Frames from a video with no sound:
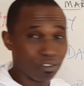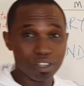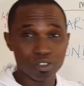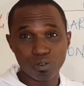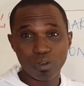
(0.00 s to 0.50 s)

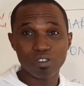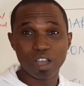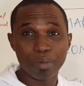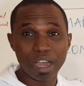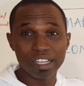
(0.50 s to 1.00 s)
revenue. So when you
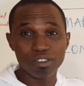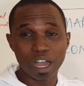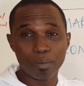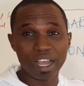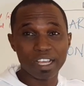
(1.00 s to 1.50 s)
are buying, you
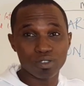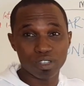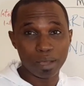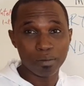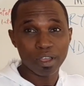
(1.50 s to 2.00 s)
are applying to
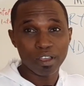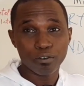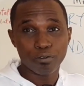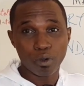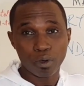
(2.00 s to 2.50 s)
them
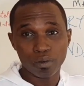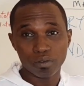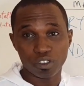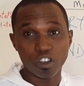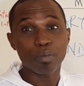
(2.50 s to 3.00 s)
for
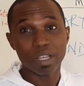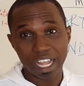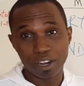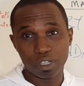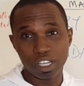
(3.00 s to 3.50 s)
government
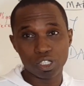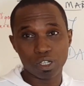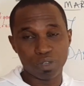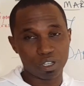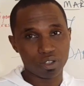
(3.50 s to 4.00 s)

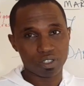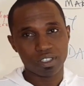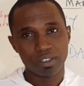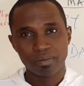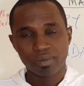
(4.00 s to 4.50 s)
allocation,
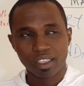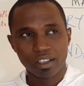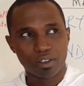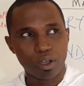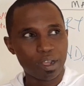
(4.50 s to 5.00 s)
because
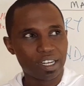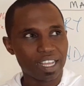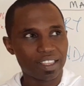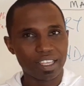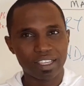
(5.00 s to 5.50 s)
currently
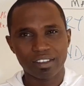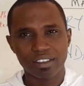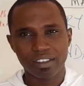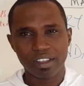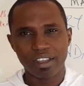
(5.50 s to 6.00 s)
I think
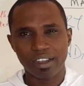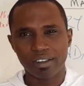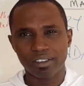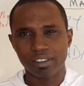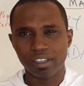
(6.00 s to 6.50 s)

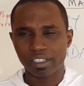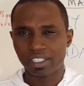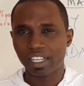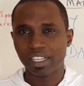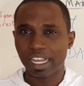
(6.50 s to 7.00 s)
a
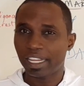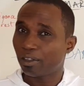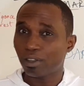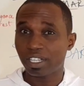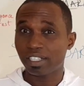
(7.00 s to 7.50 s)
state like
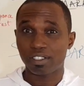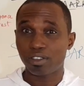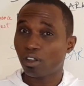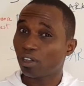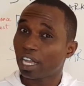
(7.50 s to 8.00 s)
Lagos State is
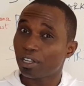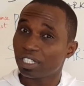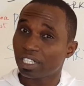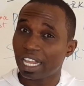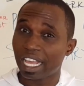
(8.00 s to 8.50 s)
no longer
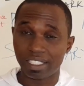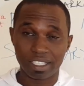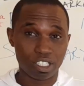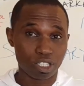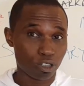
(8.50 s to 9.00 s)
using
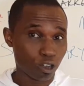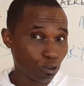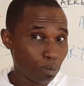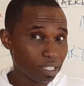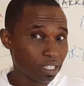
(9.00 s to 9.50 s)
accession
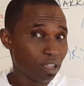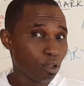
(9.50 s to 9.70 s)
documents.